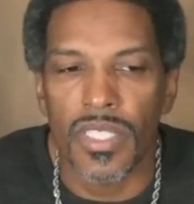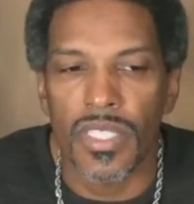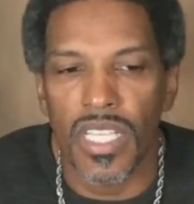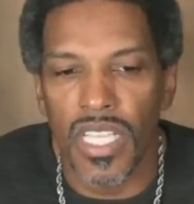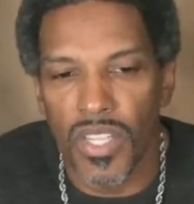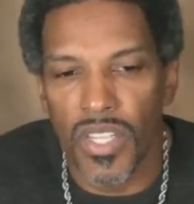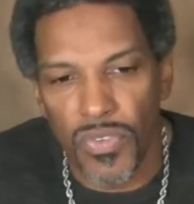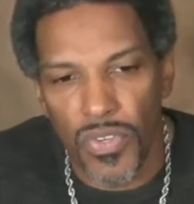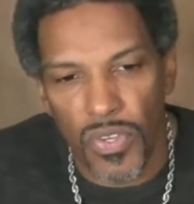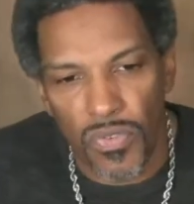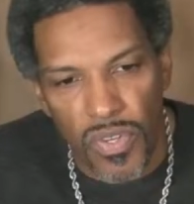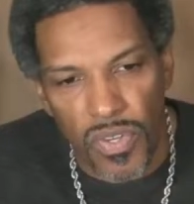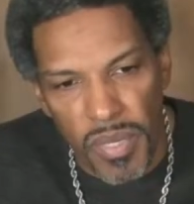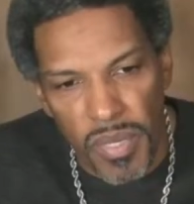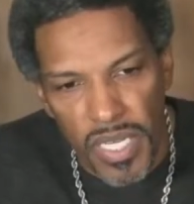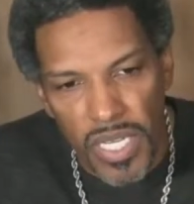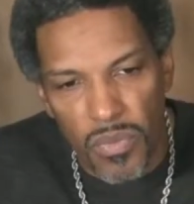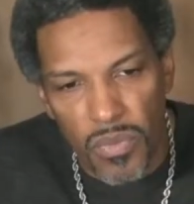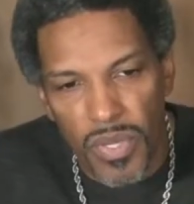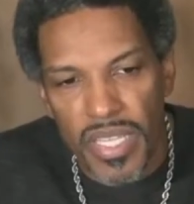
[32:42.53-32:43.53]
If you're
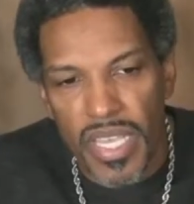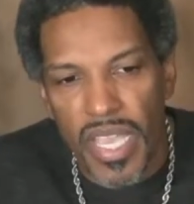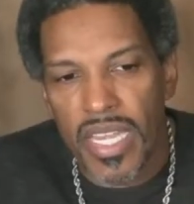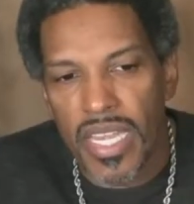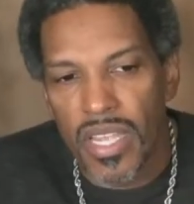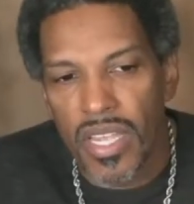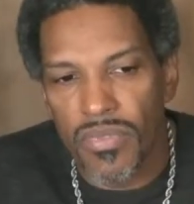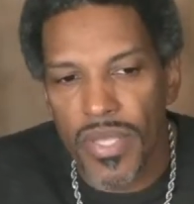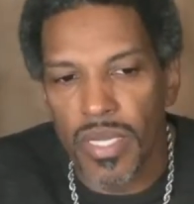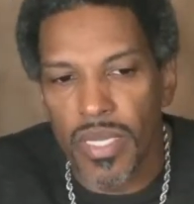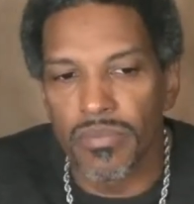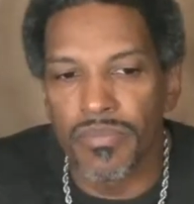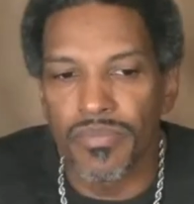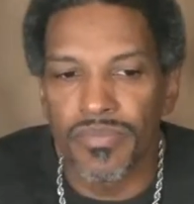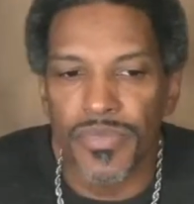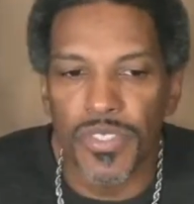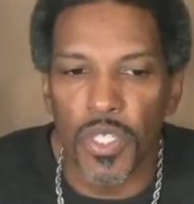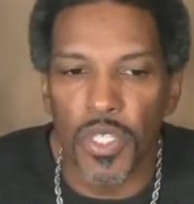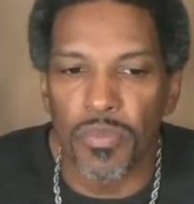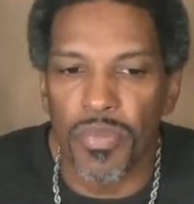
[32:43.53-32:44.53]
familiar with any of them,
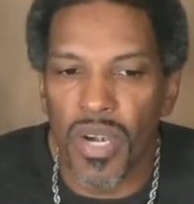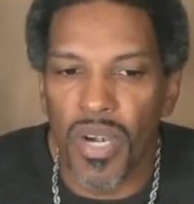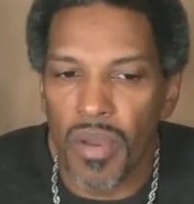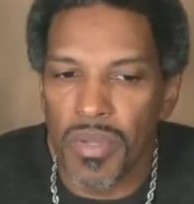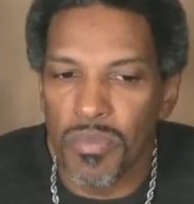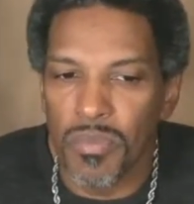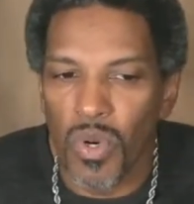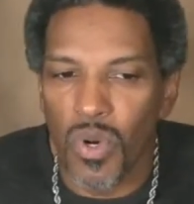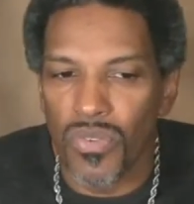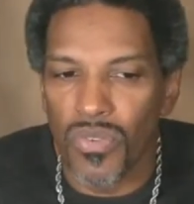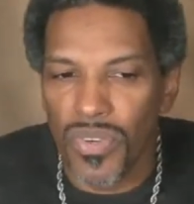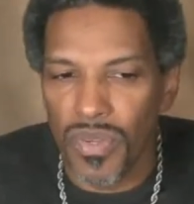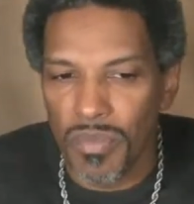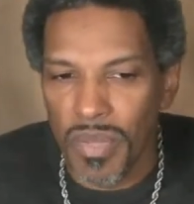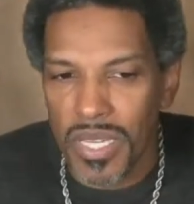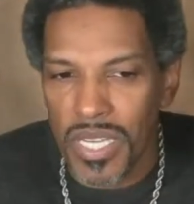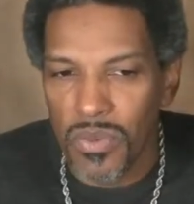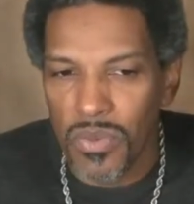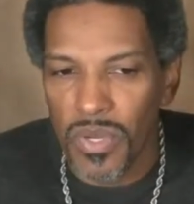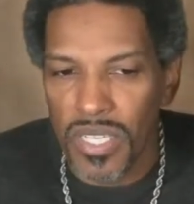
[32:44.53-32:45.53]
you're probably more
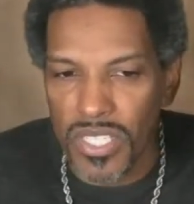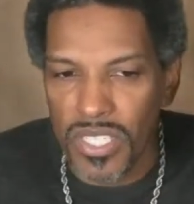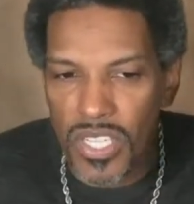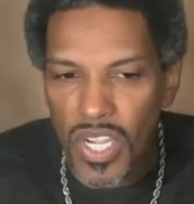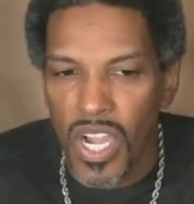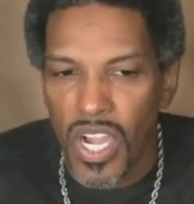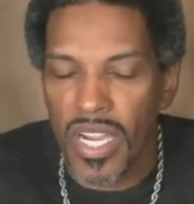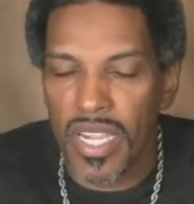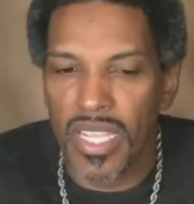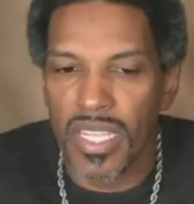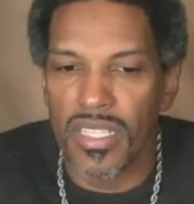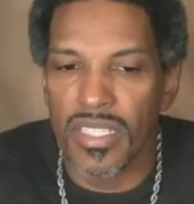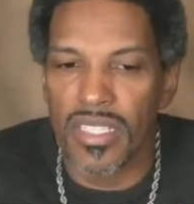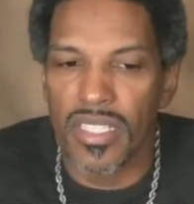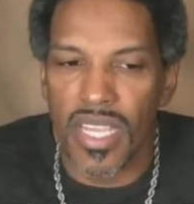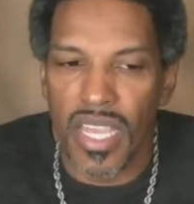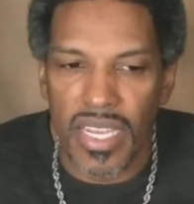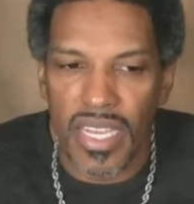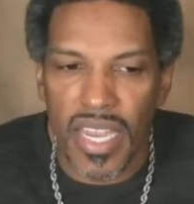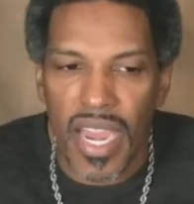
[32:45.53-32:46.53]
familiar with Dawkins
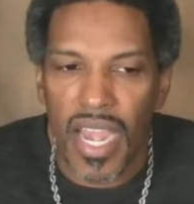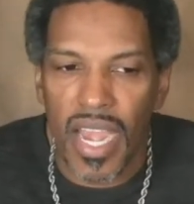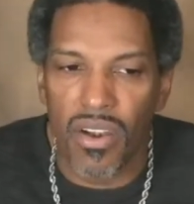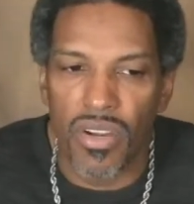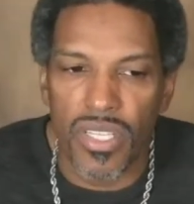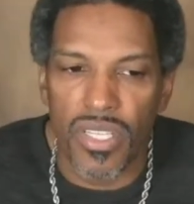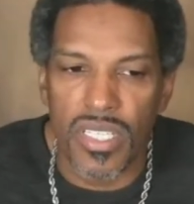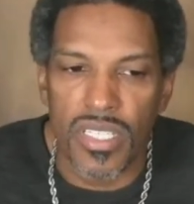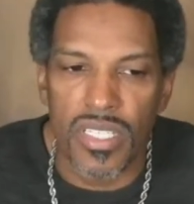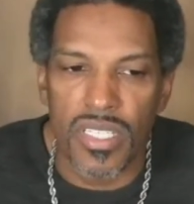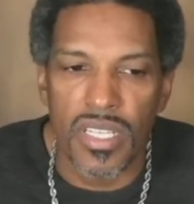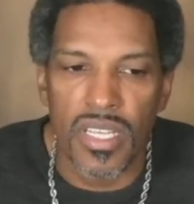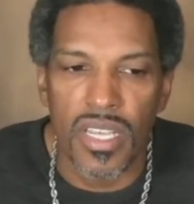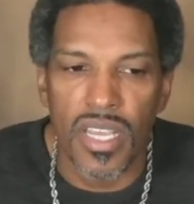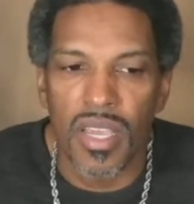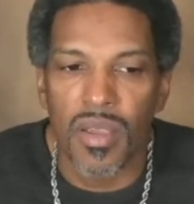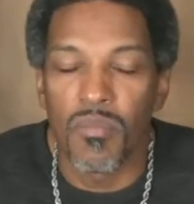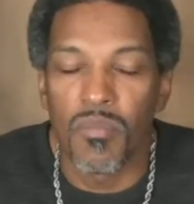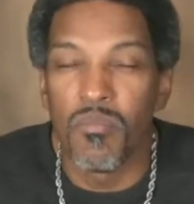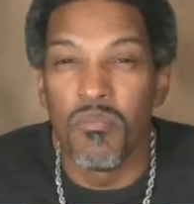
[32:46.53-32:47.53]
and Harris,
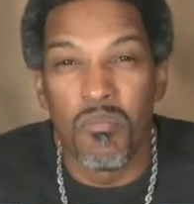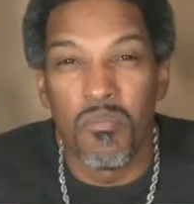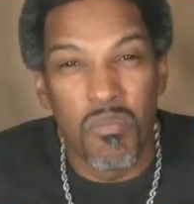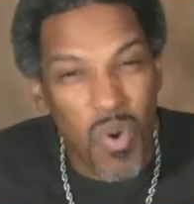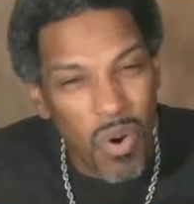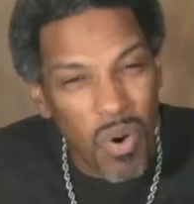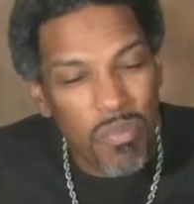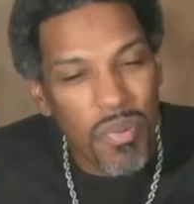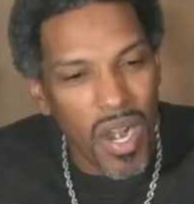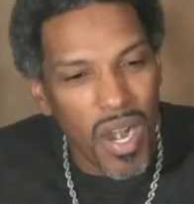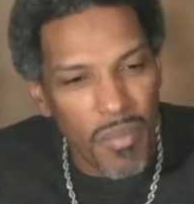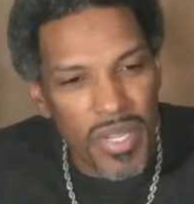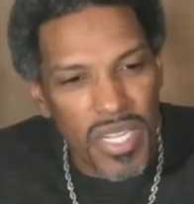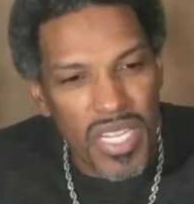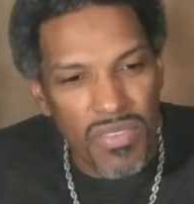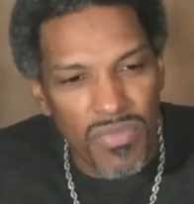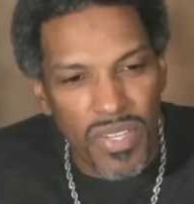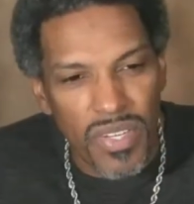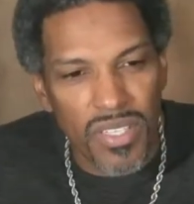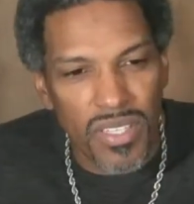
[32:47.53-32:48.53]
more probably
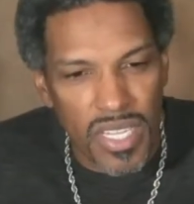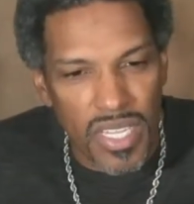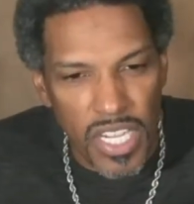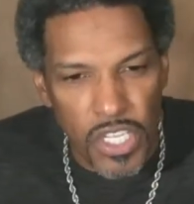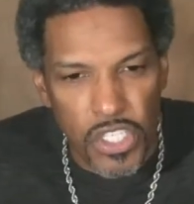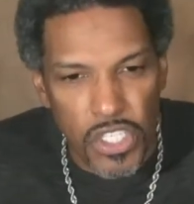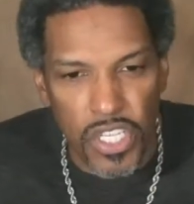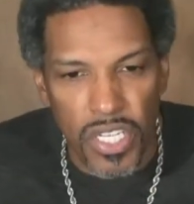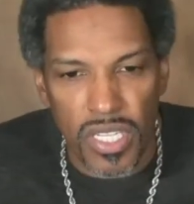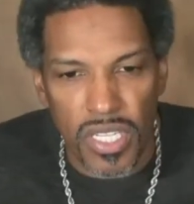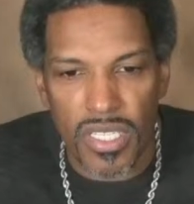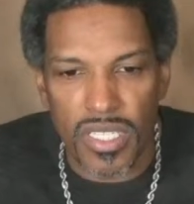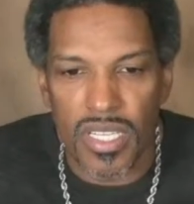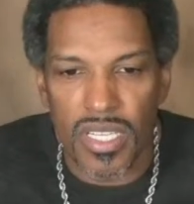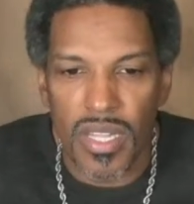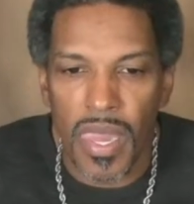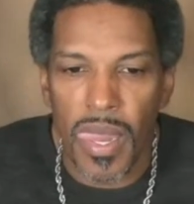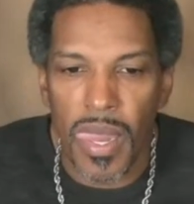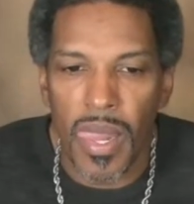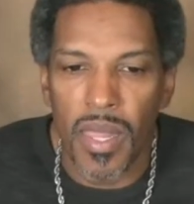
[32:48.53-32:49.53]
even Hitchens.
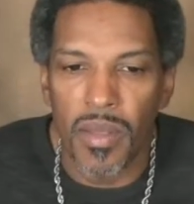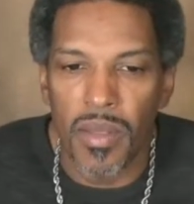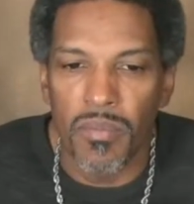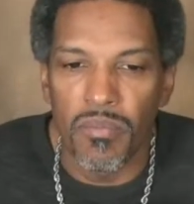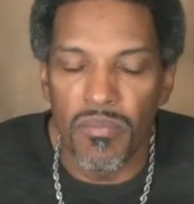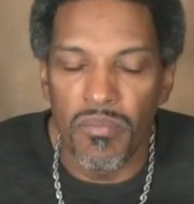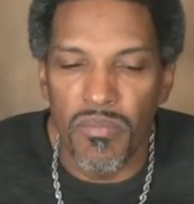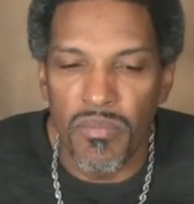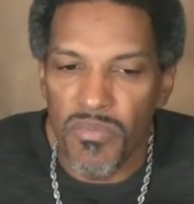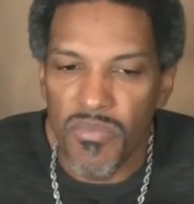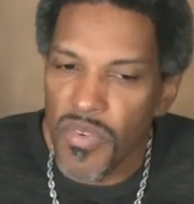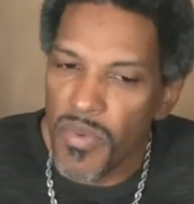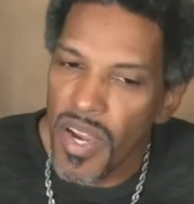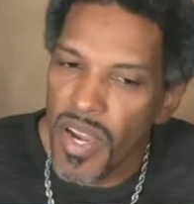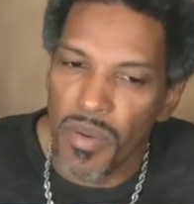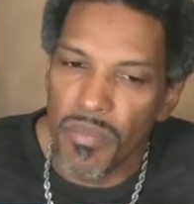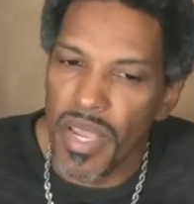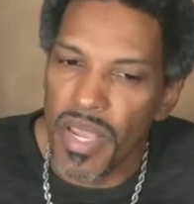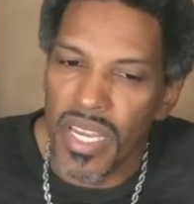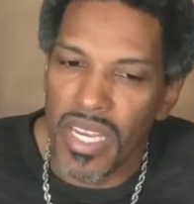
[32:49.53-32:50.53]

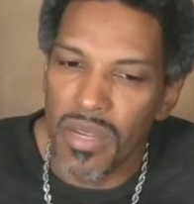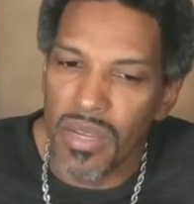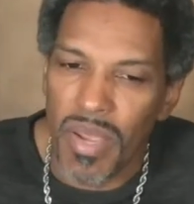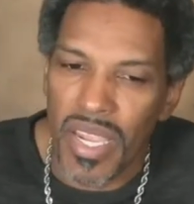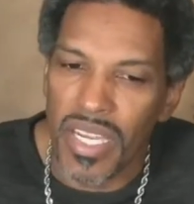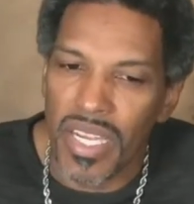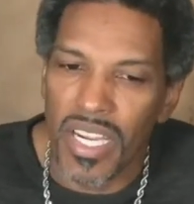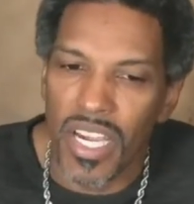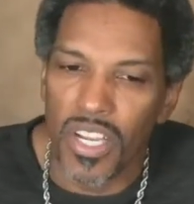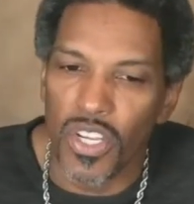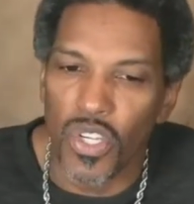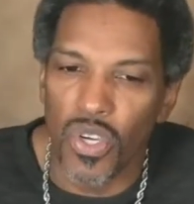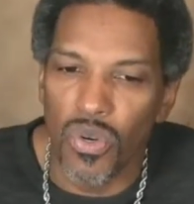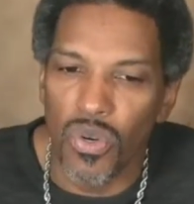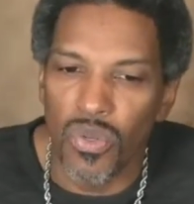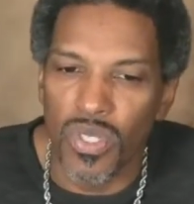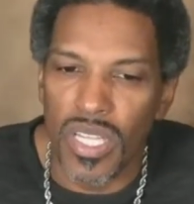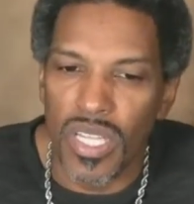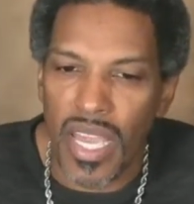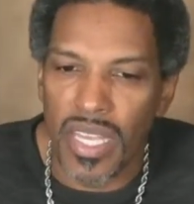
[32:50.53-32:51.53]
Very many may not
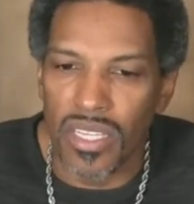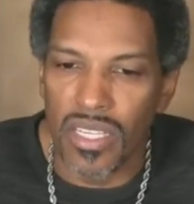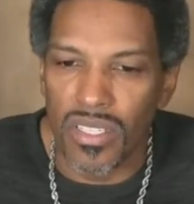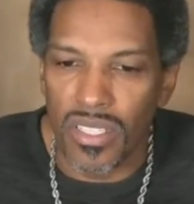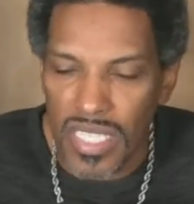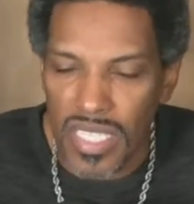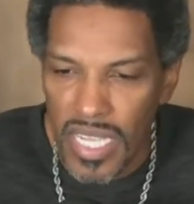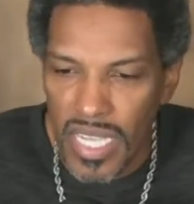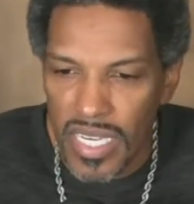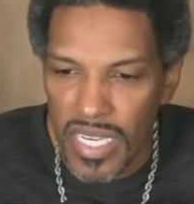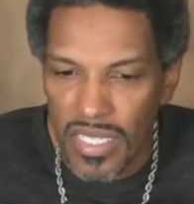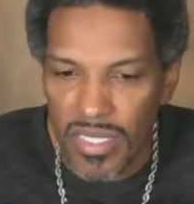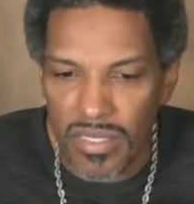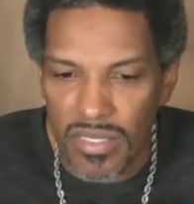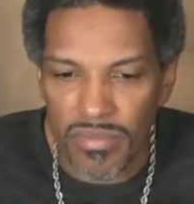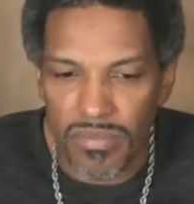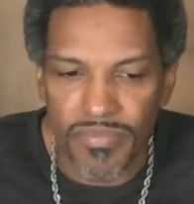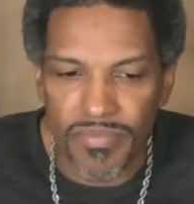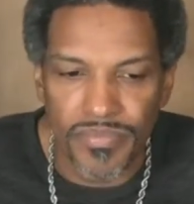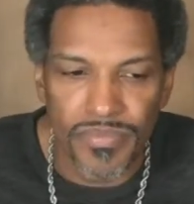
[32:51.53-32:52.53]
know Daniel Dennett,
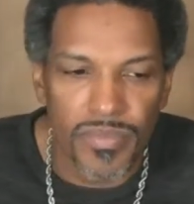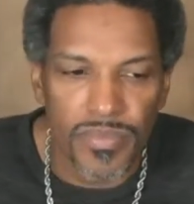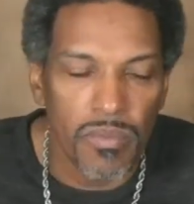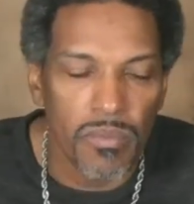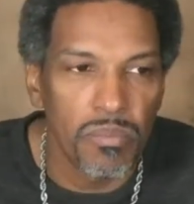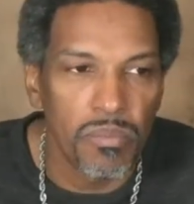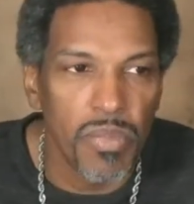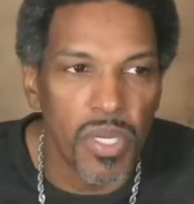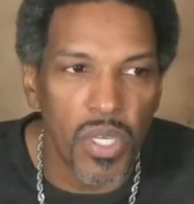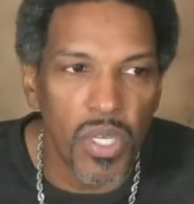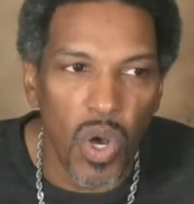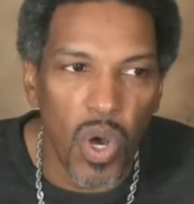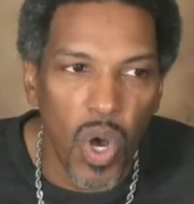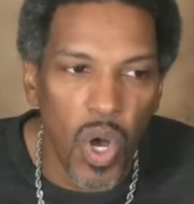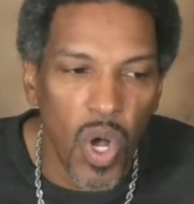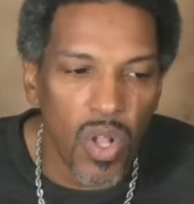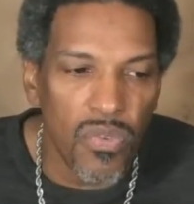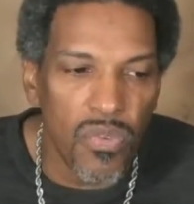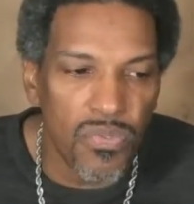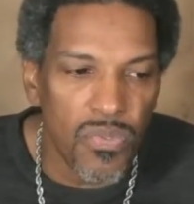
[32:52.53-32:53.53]
but
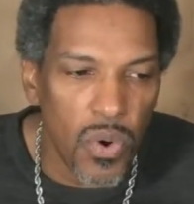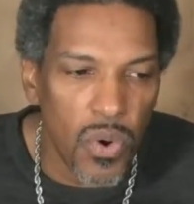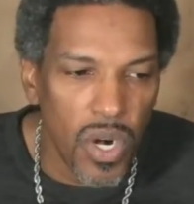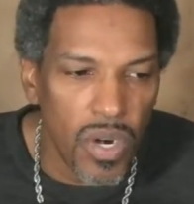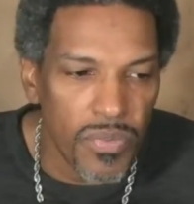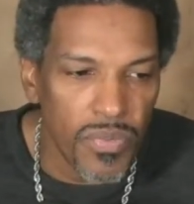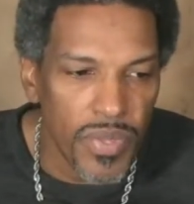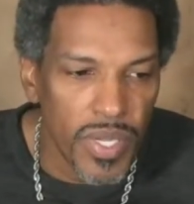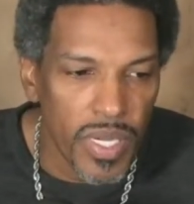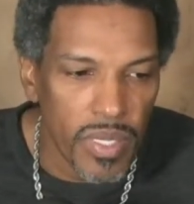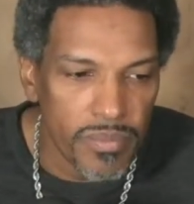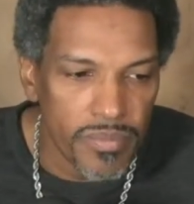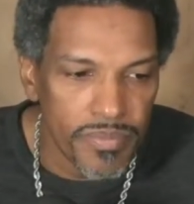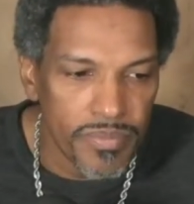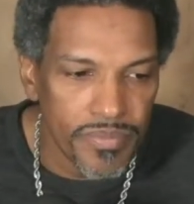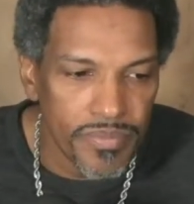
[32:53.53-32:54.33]
all four of them